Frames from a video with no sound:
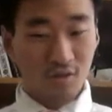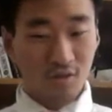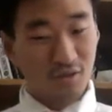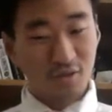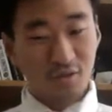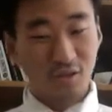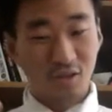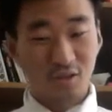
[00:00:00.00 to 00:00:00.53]

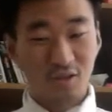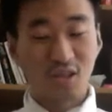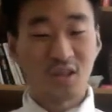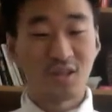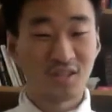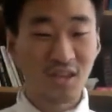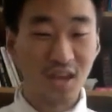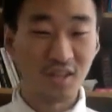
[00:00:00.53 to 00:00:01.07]
the, the
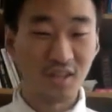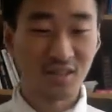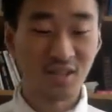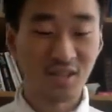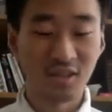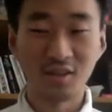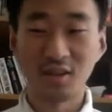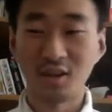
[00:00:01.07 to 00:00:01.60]

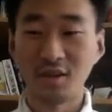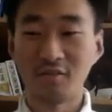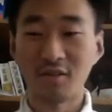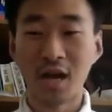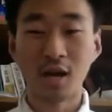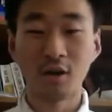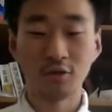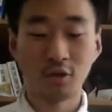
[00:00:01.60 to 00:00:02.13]
extent of
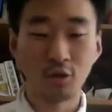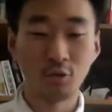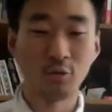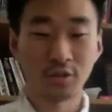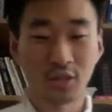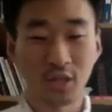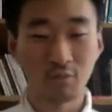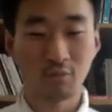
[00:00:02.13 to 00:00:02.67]
how the
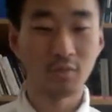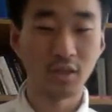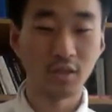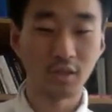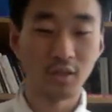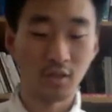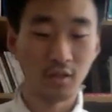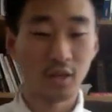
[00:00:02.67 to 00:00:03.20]
U.S. government,
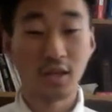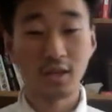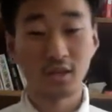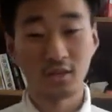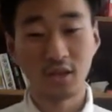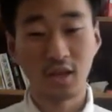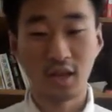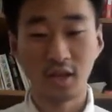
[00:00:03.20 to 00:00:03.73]
the
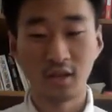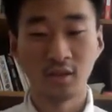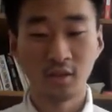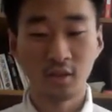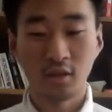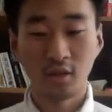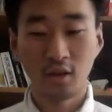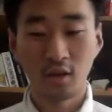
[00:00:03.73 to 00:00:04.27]
NSA,
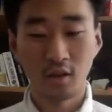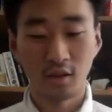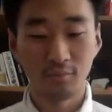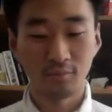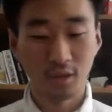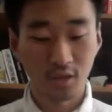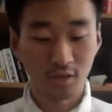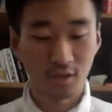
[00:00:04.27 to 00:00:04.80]

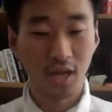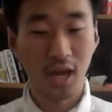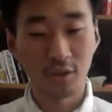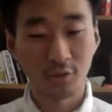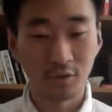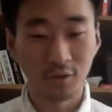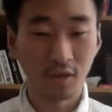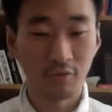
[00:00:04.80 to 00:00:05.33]
um, is
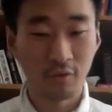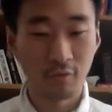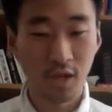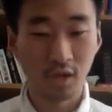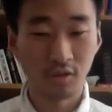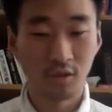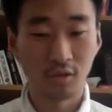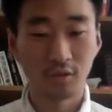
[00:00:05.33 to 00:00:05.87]
gathering
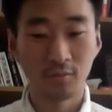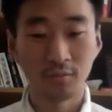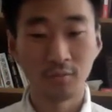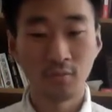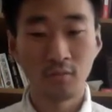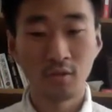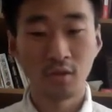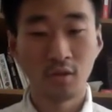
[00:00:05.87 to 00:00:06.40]
information.
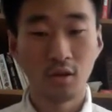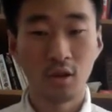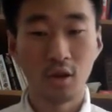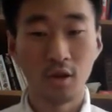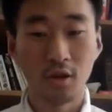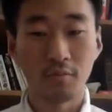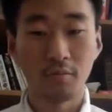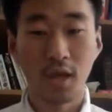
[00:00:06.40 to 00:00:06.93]

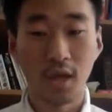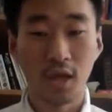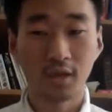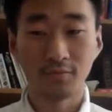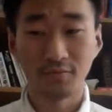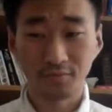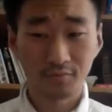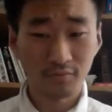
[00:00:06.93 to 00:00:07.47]
Um,
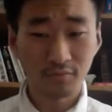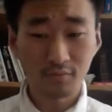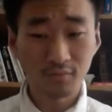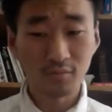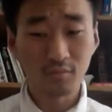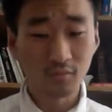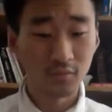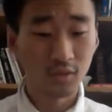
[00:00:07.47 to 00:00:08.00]
and
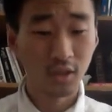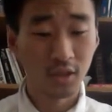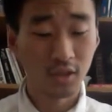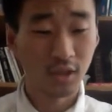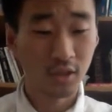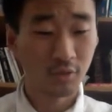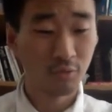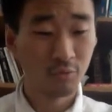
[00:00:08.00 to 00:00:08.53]

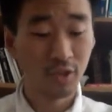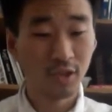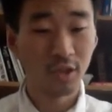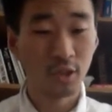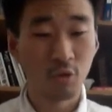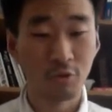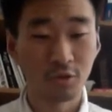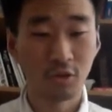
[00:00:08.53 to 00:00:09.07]
it, it really
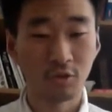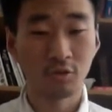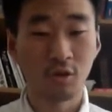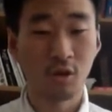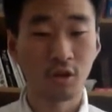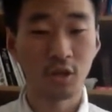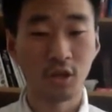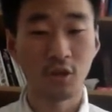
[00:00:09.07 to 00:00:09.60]
goes into
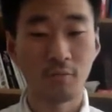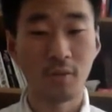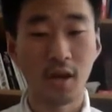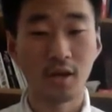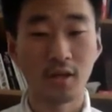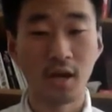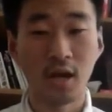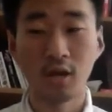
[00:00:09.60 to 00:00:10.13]
talking
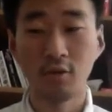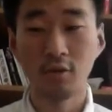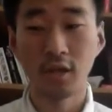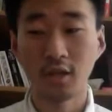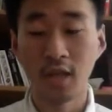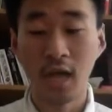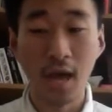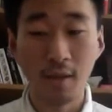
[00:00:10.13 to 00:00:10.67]
about how
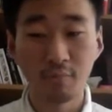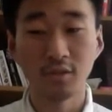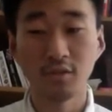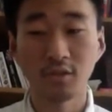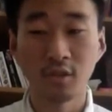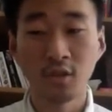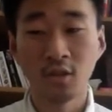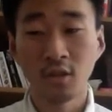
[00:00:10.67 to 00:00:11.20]

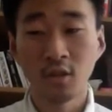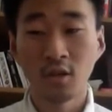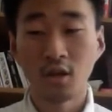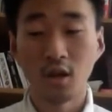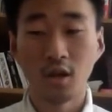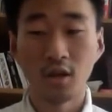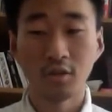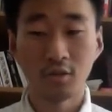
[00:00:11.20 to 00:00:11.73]
happens.
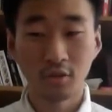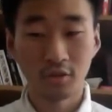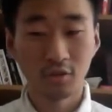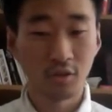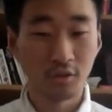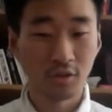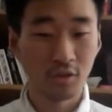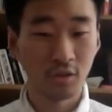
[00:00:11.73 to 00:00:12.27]
Uh, there,
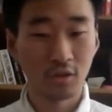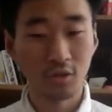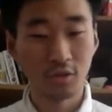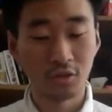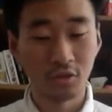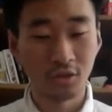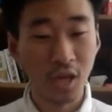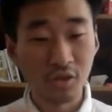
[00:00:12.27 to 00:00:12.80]
there's, a,
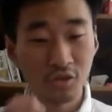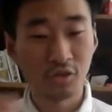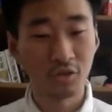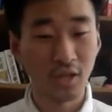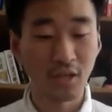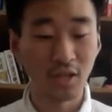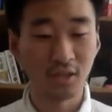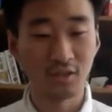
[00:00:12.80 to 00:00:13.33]
there's a tension
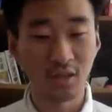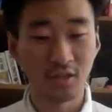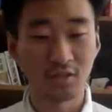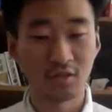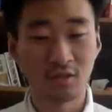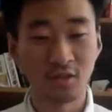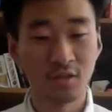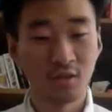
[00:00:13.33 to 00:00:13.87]
that
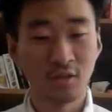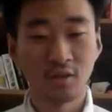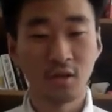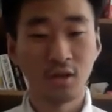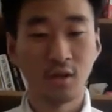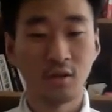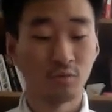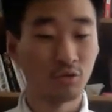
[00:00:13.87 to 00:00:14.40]
exists,
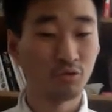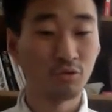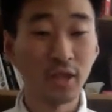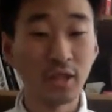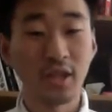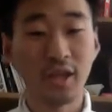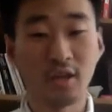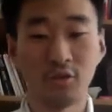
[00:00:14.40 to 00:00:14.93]
um, three
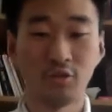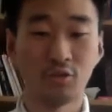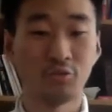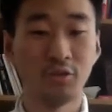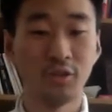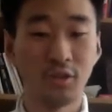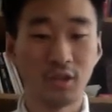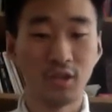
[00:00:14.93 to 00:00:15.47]
layers
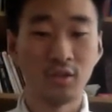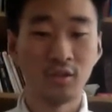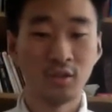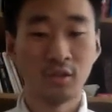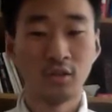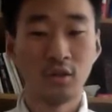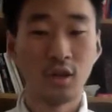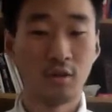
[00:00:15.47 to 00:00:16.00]
really.
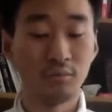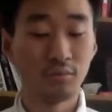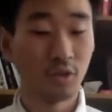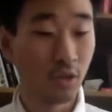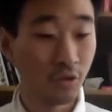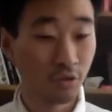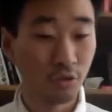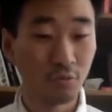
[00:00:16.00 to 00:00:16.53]
Um, the
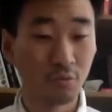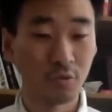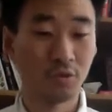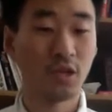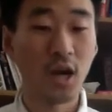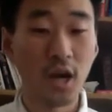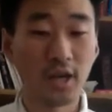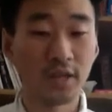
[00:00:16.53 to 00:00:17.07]

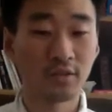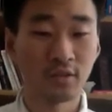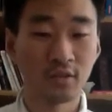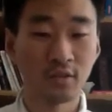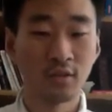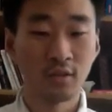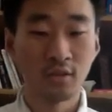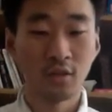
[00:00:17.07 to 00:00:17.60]
consumers, us,
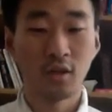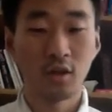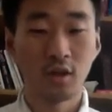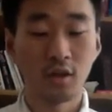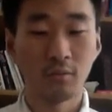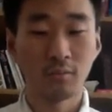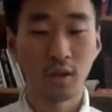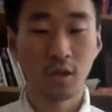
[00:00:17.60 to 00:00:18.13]

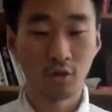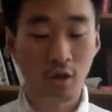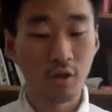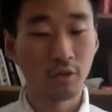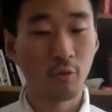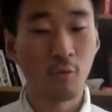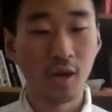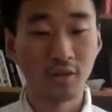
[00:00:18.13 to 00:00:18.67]
um, is
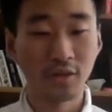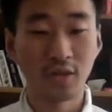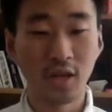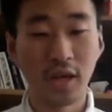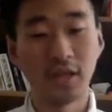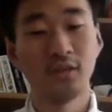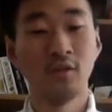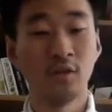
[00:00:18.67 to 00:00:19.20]
on the one
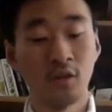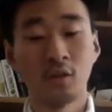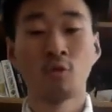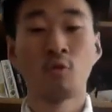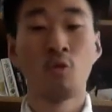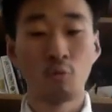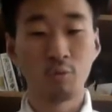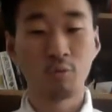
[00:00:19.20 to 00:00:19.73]
side.
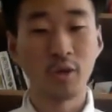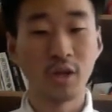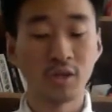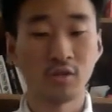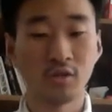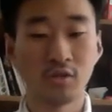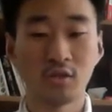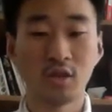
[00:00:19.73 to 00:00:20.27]

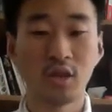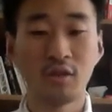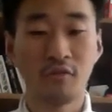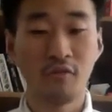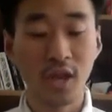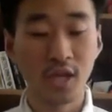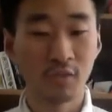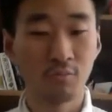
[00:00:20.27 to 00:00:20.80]
Corporations like
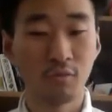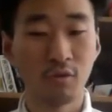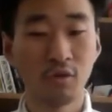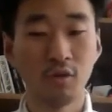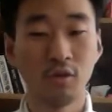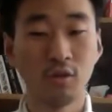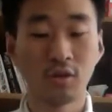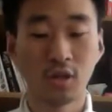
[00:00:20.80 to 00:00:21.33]

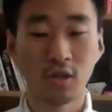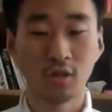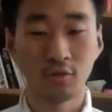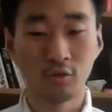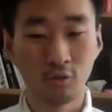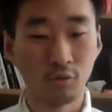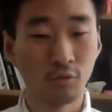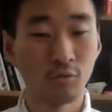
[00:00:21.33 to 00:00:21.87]
Facebook
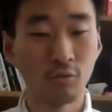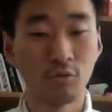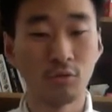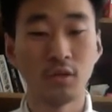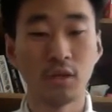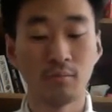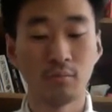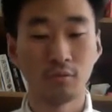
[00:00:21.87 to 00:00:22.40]
and Google
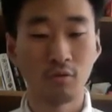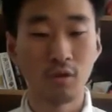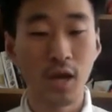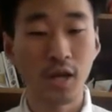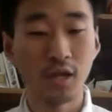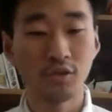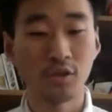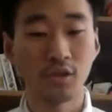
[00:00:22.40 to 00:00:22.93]
and
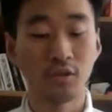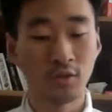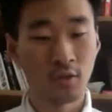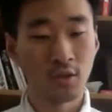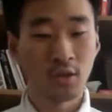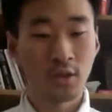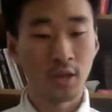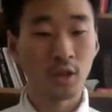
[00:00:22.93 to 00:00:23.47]
Verizon,
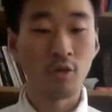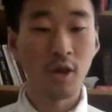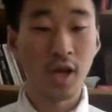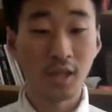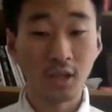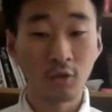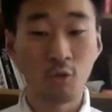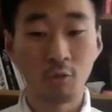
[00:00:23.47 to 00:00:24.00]
you know,
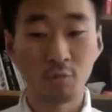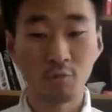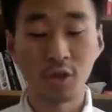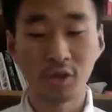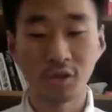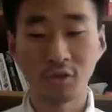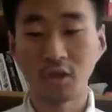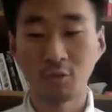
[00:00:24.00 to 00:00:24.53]
any
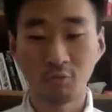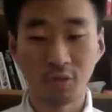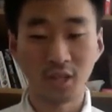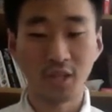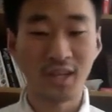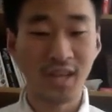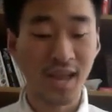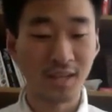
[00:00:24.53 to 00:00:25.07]
corporation that
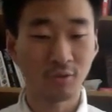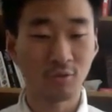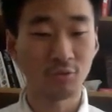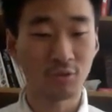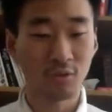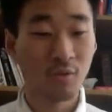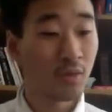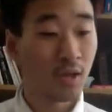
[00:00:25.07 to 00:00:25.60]
really
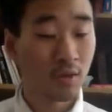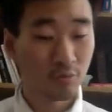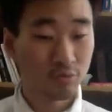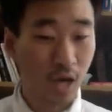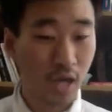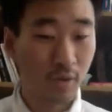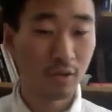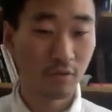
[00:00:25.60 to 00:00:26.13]
handles
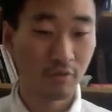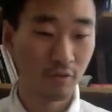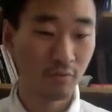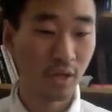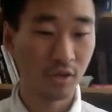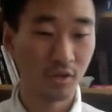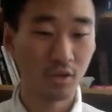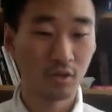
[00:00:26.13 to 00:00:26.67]
private
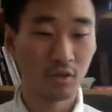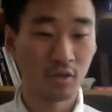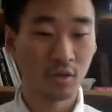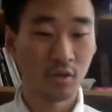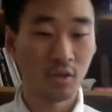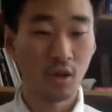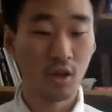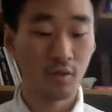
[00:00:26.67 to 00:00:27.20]
information
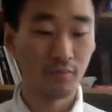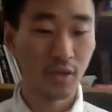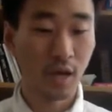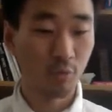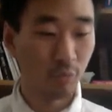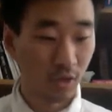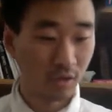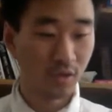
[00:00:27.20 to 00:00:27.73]
um,
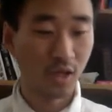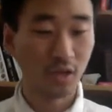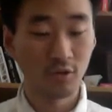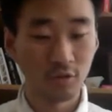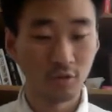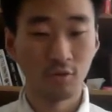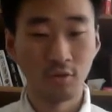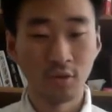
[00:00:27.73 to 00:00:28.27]
that we send
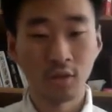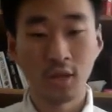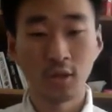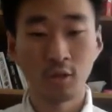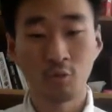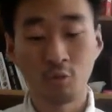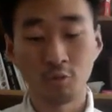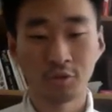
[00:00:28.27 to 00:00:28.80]
to. And
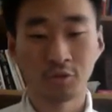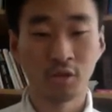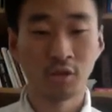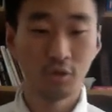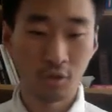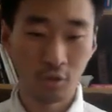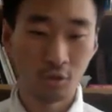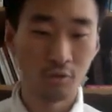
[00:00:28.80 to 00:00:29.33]
of course,
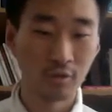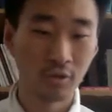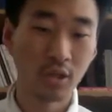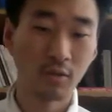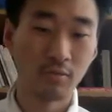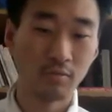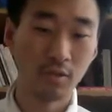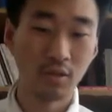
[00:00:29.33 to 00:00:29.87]
the U.S.
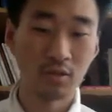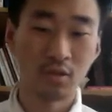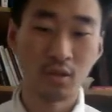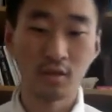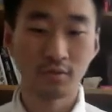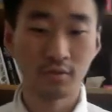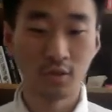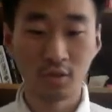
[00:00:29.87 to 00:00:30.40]
government
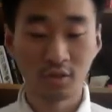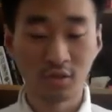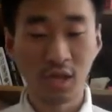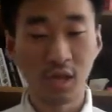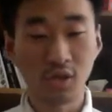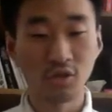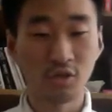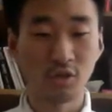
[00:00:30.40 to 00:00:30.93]
itself. There is
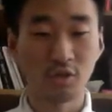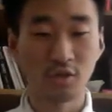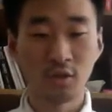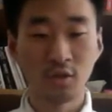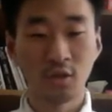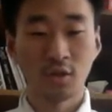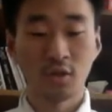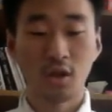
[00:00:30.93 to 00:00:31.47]
tension
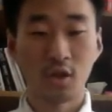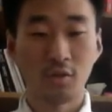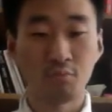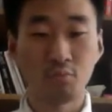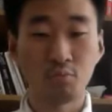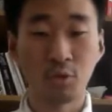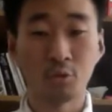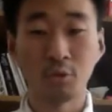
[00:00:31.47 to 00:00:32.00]
um,
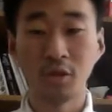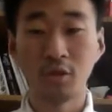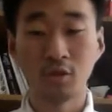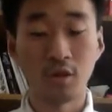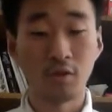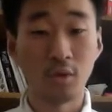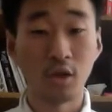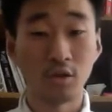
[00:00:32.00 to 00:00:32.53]
between
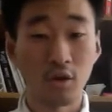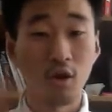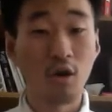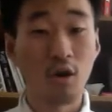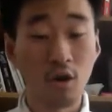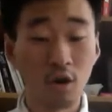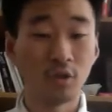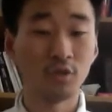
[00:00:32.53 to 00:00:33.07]
among
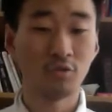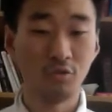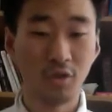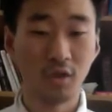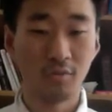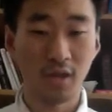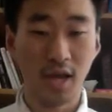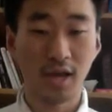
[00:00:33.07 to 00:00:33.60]
all three
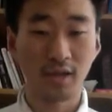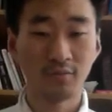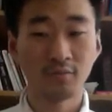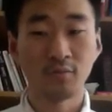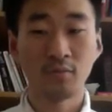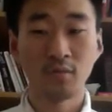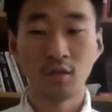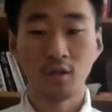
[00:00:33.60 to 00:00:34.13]
of that,
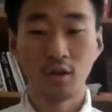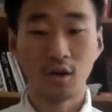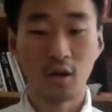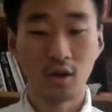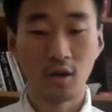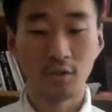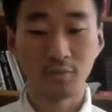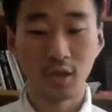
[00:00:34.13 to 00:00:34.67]

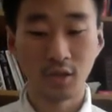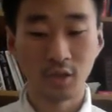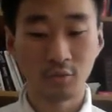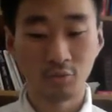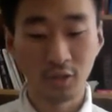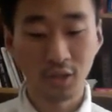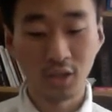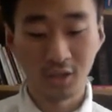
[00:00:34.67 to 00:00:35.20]
um, and
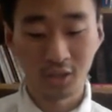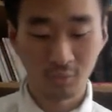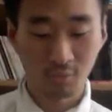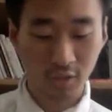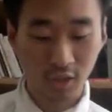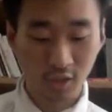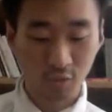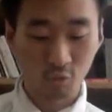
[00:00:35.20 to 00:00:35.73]
it really
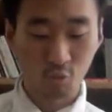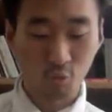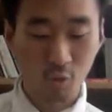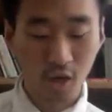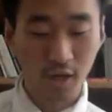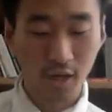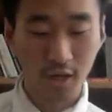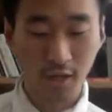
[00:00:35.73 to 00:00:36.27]
explains
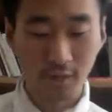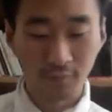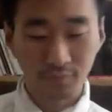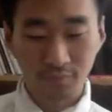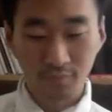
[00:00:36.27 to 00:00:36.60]
why,